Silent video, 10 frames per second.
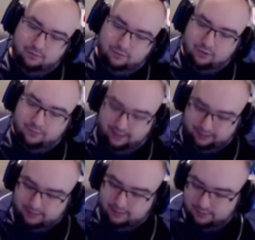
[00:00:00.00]

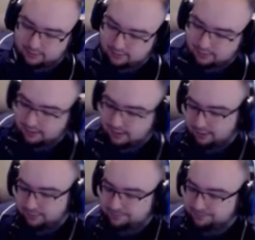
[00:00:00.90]
Correct.
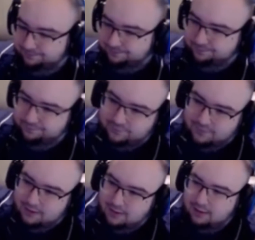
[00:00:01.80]

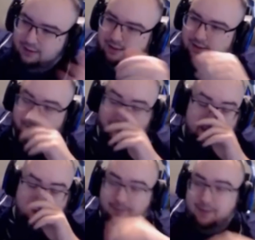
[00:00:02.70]
But
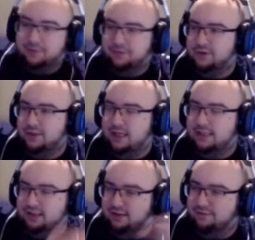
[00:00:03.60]
that's the people's first taste.
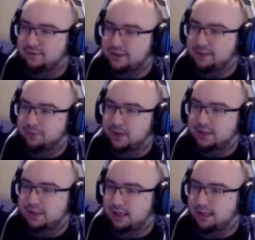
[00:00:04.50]
That's their first
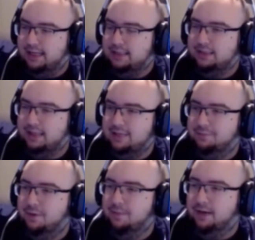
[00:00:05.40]
impression, and that's
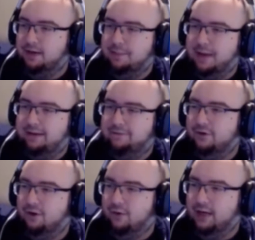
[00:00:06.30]
put me on the back foot
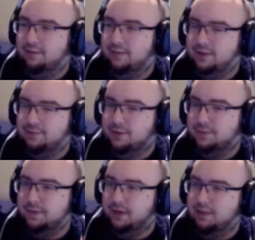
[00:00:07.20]
already because most
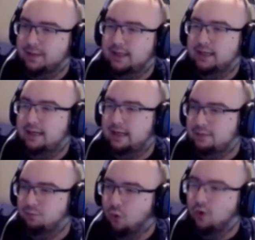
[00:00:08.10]
people come in
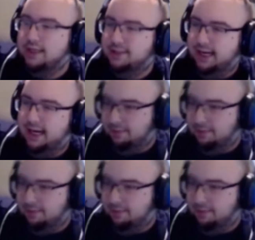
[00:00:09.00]
wanting to hate.